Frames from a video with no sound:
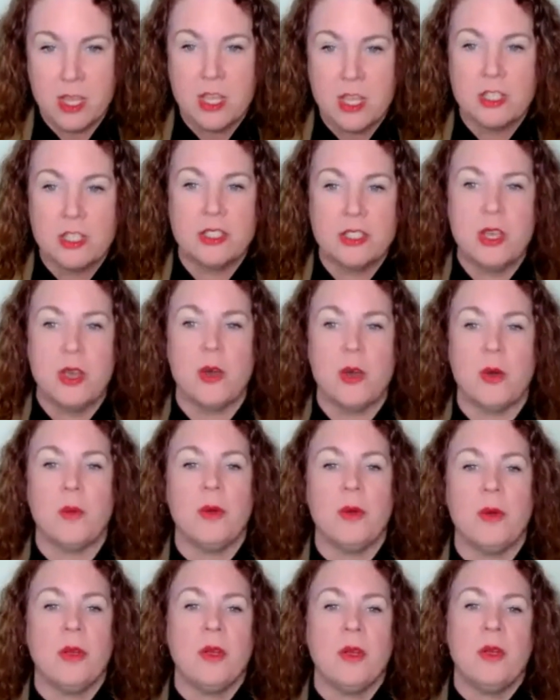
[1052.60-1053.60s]
So
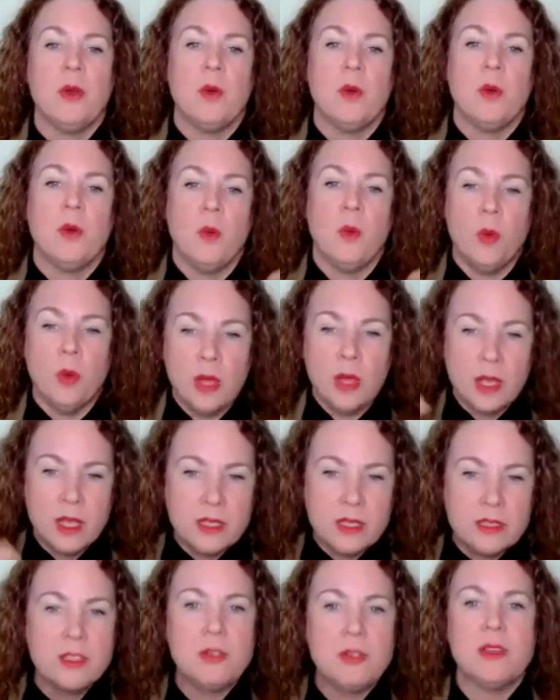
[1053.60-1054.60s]

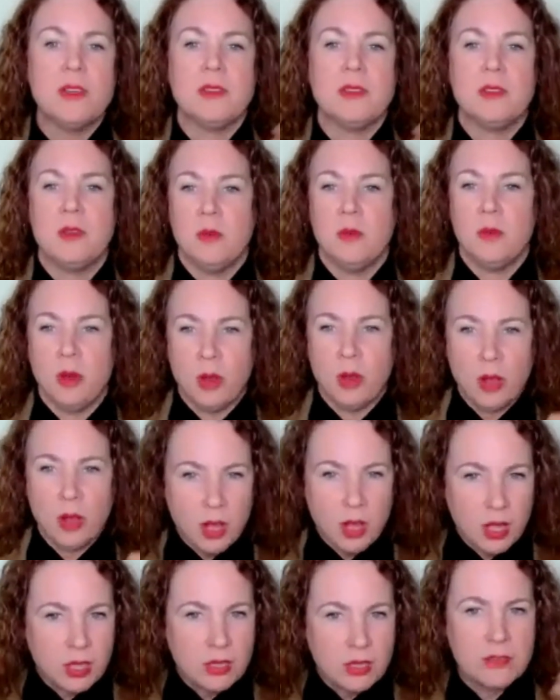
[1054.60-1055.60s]
once you get through
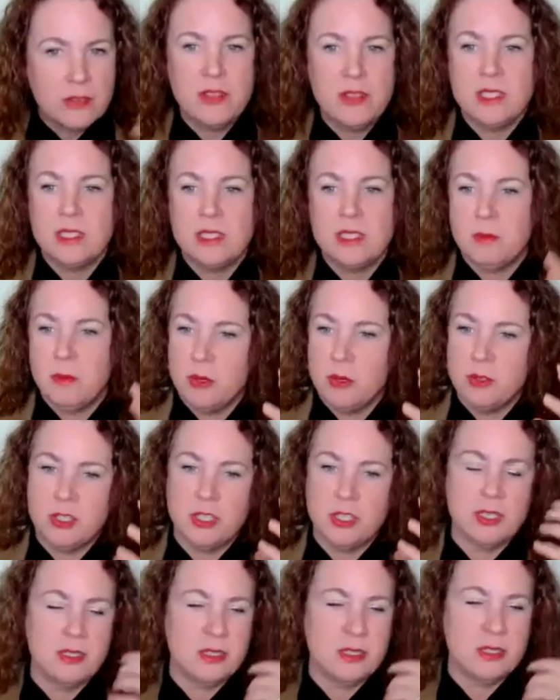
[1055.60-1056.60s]
all of these
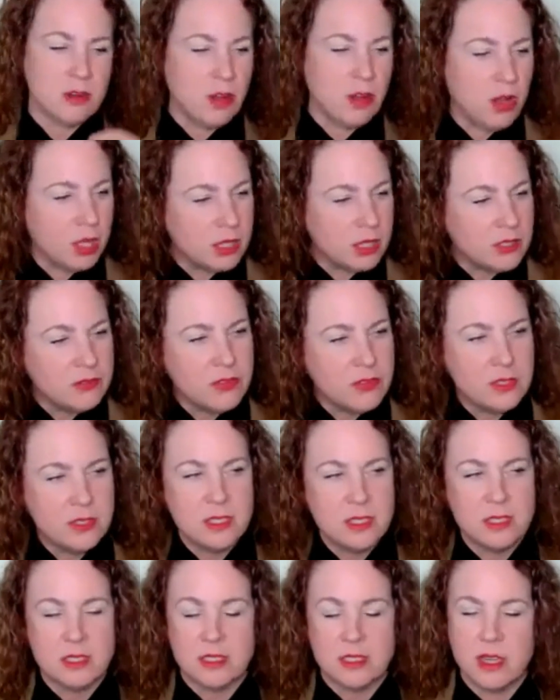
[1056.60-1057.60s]
motions and all of the
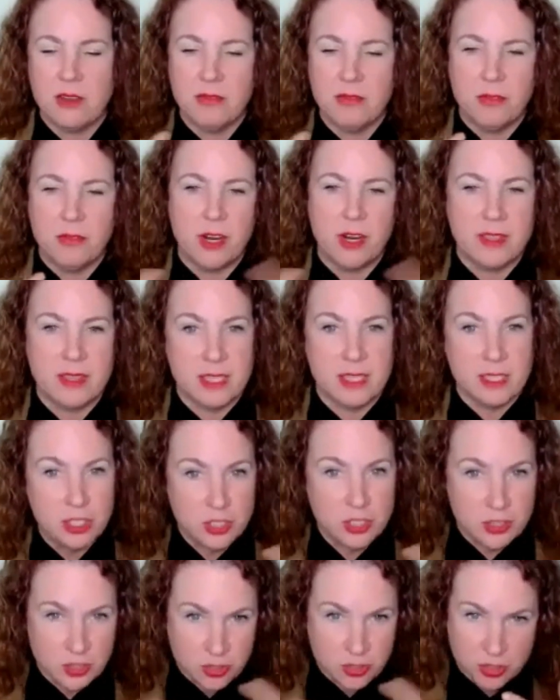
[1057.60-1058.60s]
discovery, and the
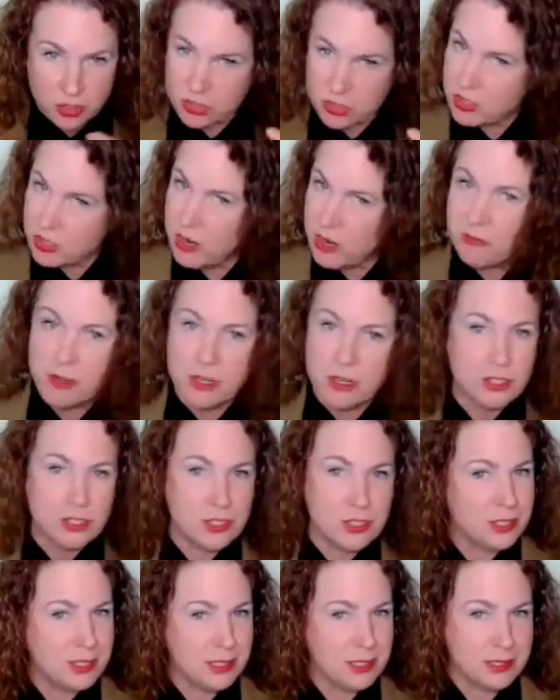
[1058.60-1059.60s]
discovery is
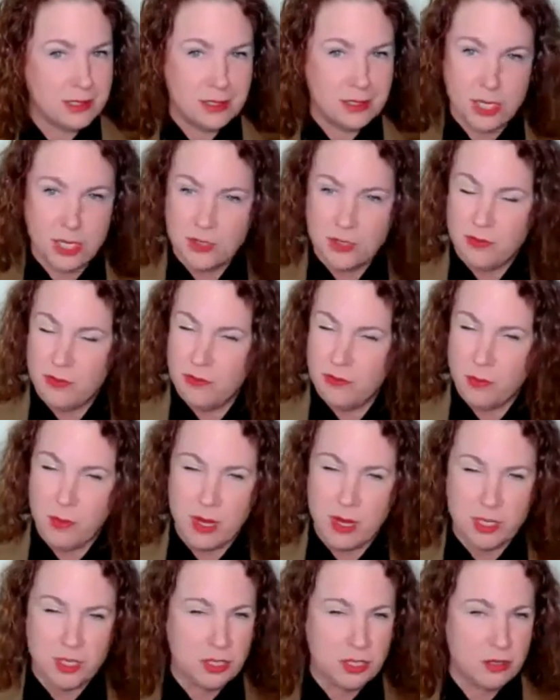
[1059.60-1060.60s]
just the exchange of
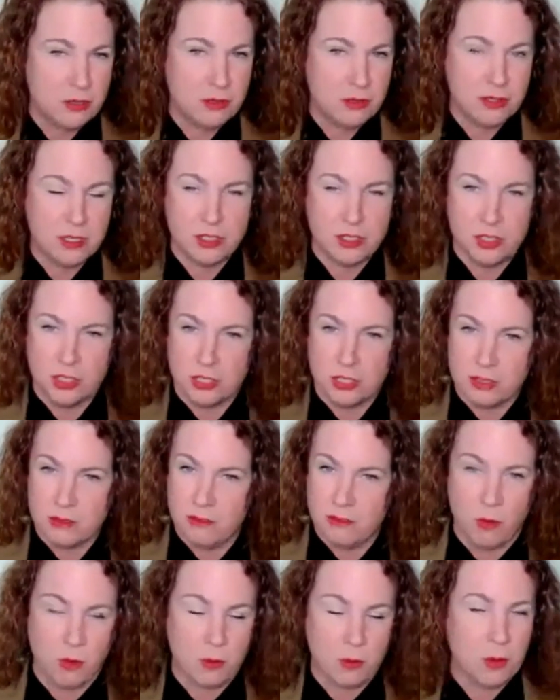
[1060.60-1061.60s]
information, that's just
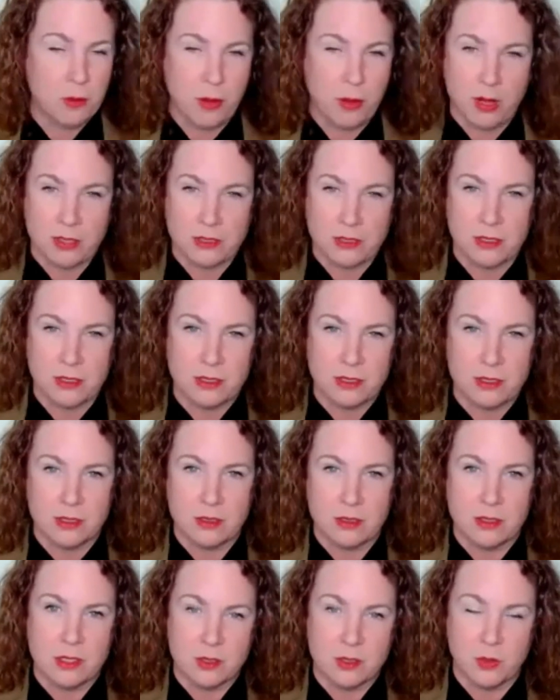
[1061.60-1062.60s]
the formal process,
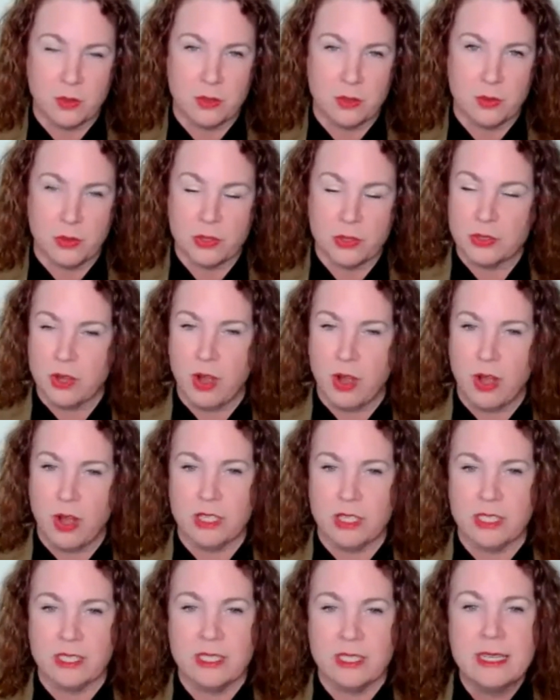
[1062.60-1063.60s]
that's what lawyers call
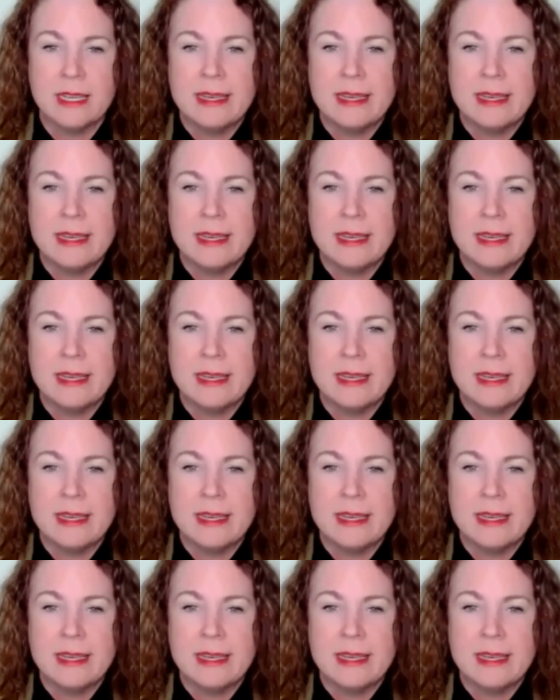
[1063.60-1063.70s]
it,